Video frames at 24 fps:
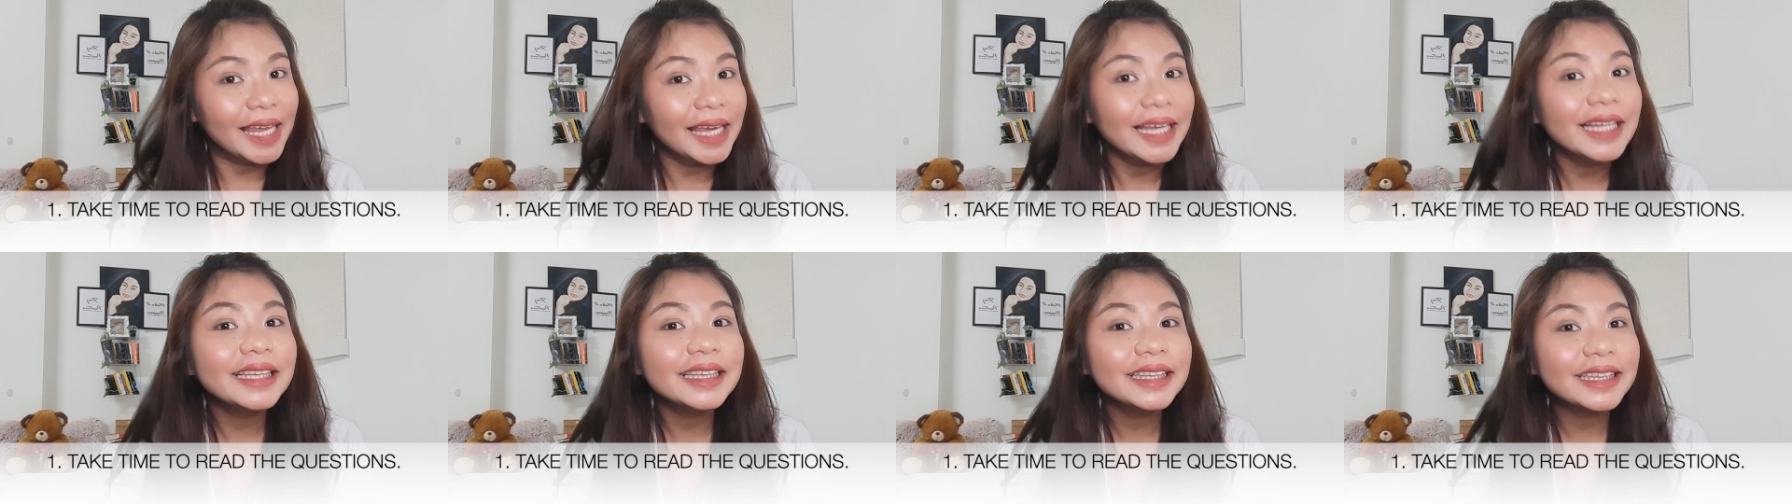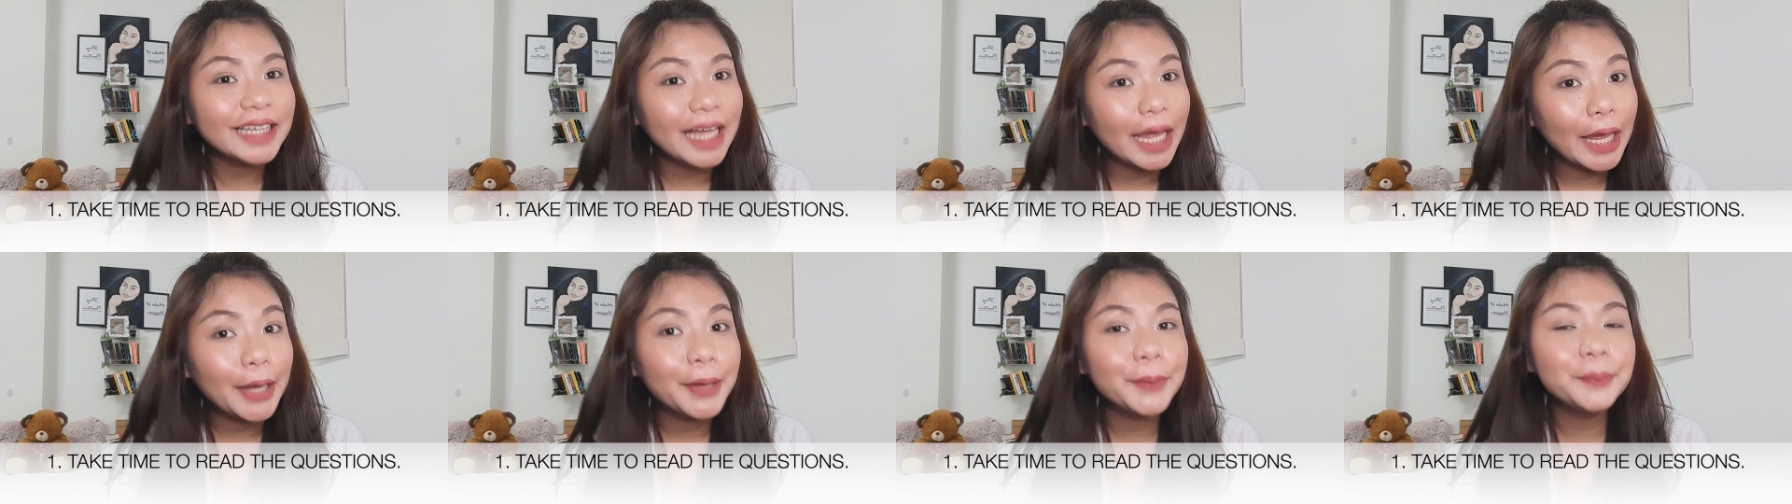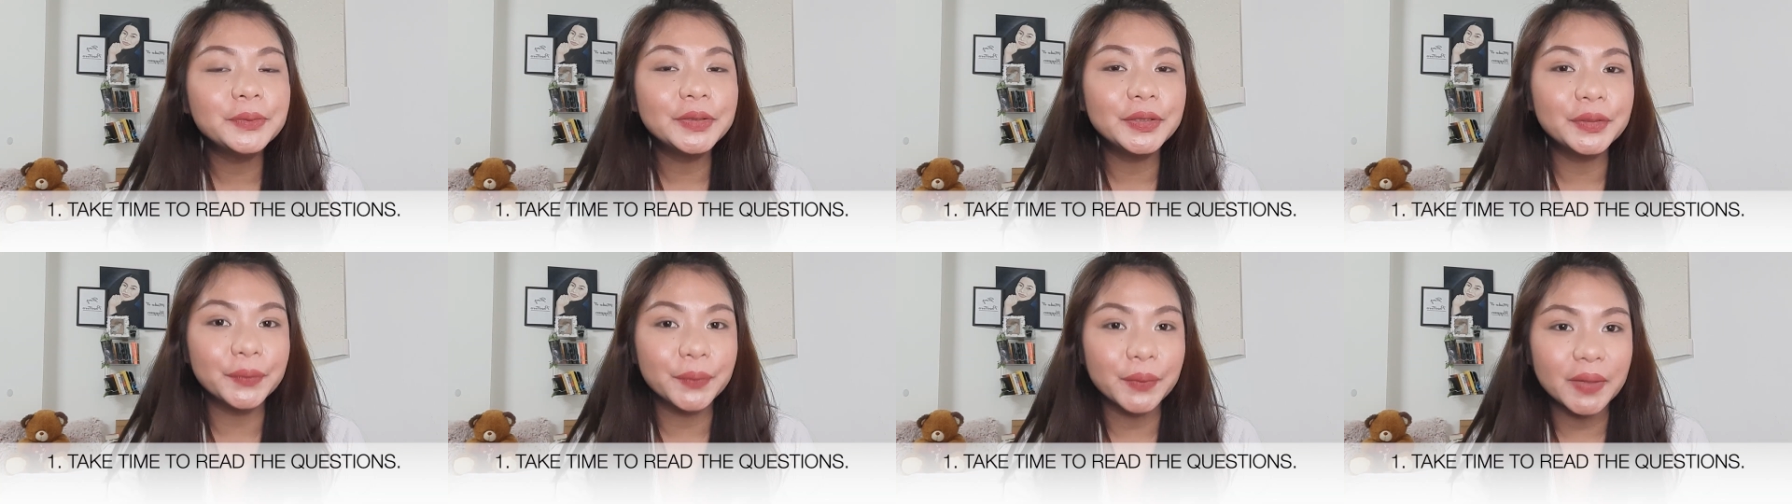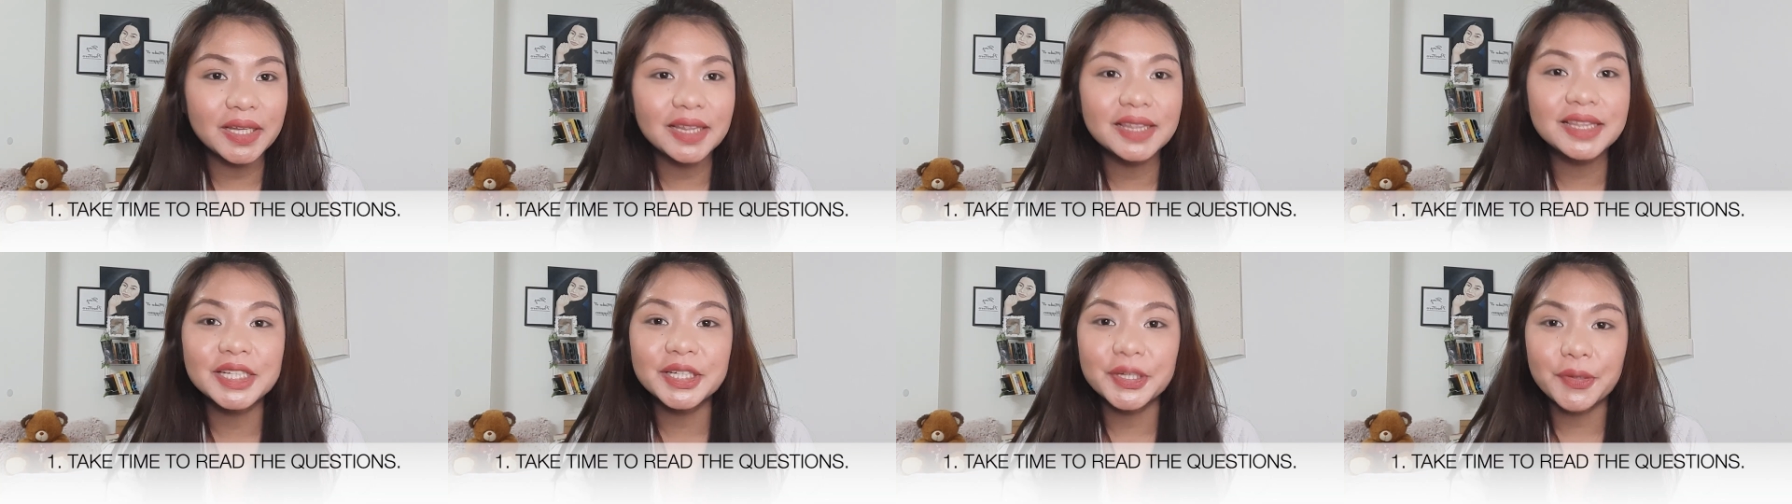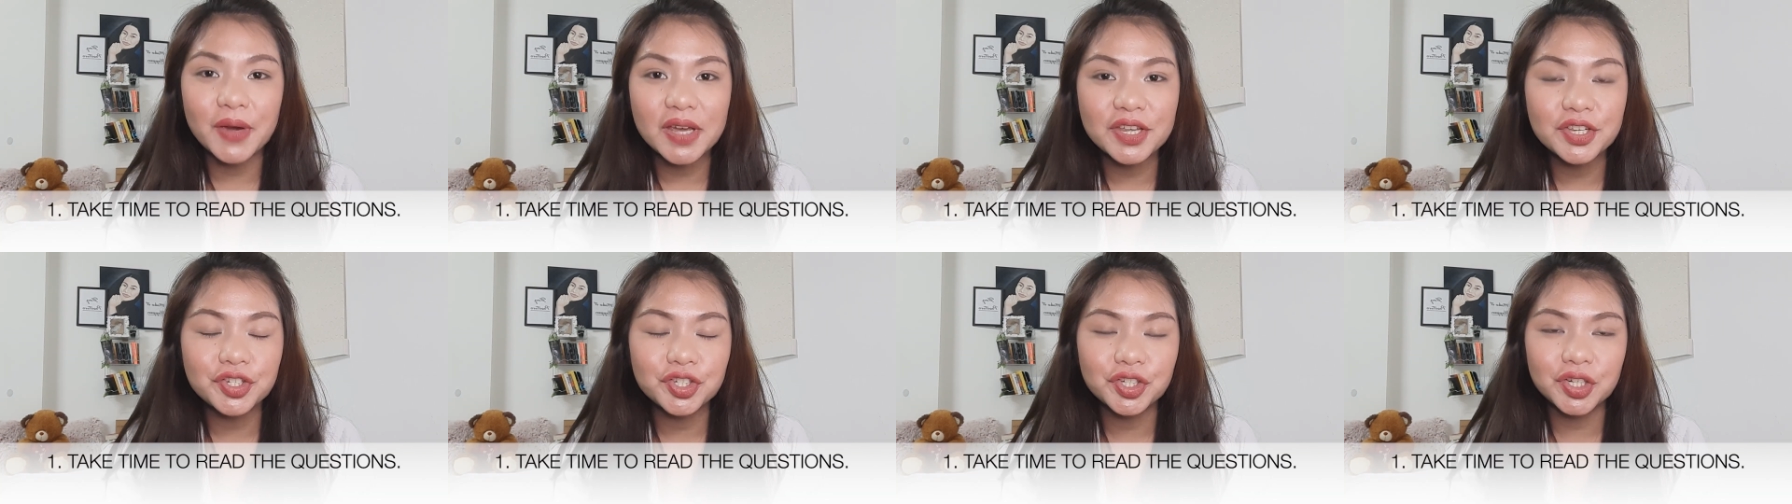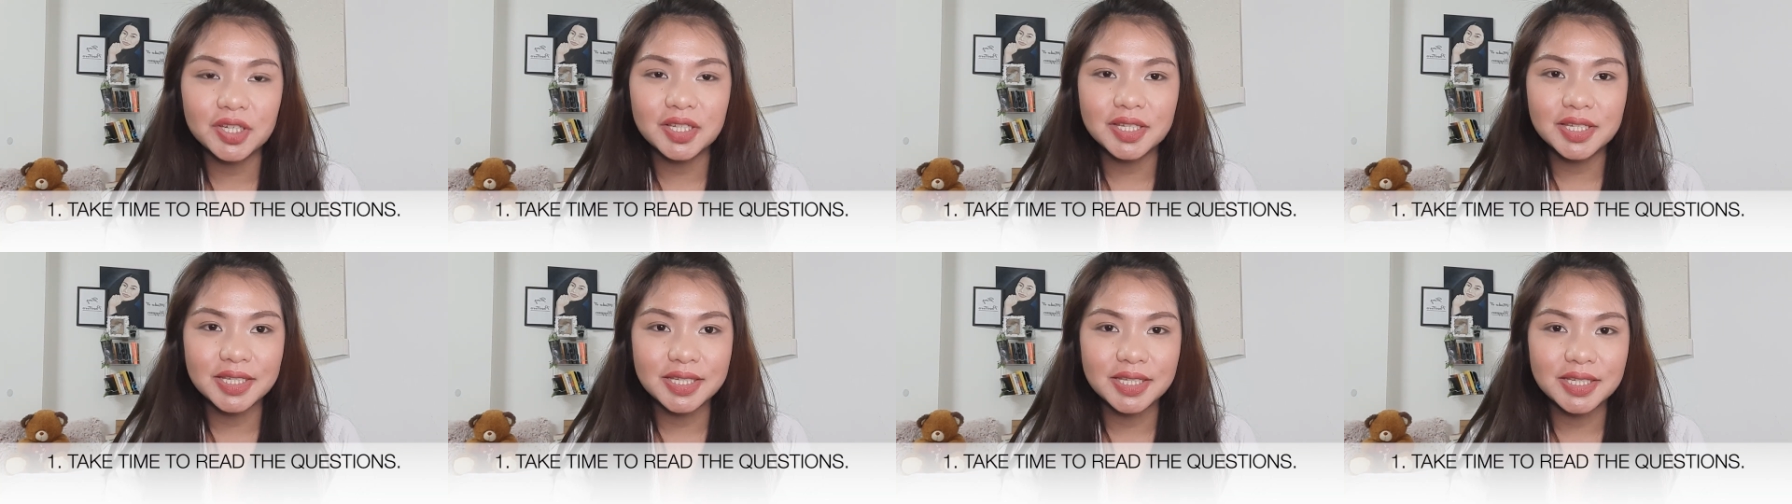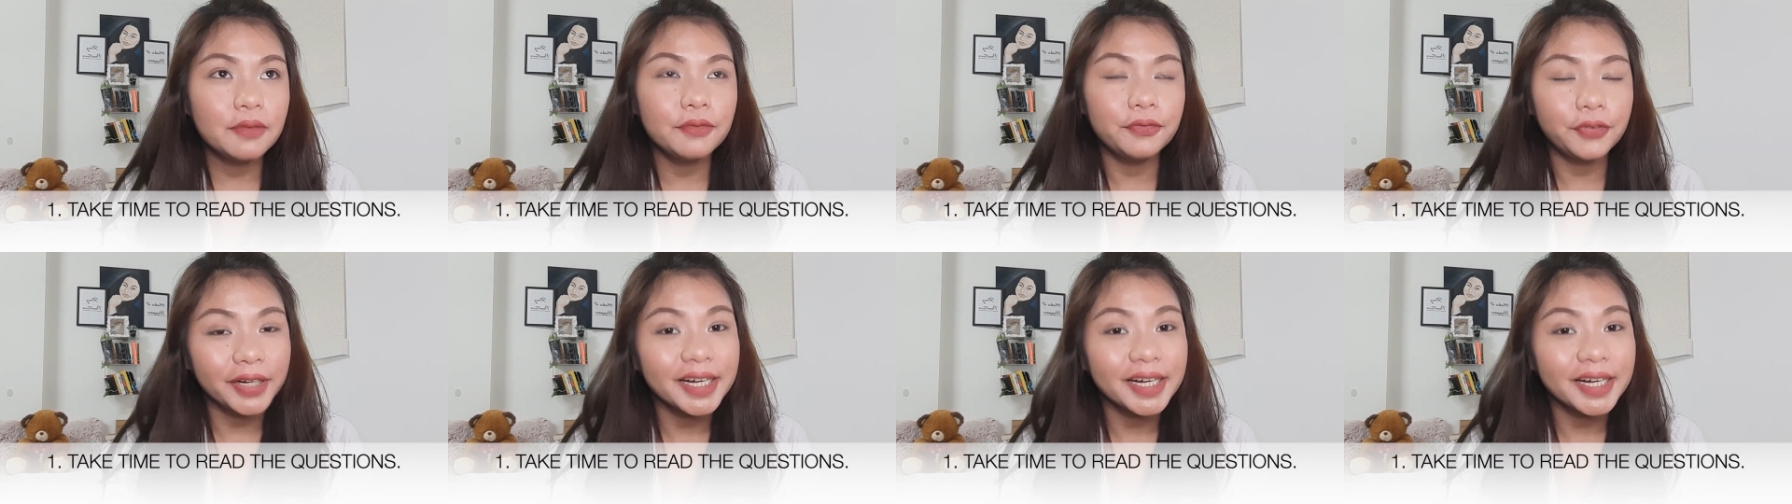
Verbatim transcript: Take time to read the questions.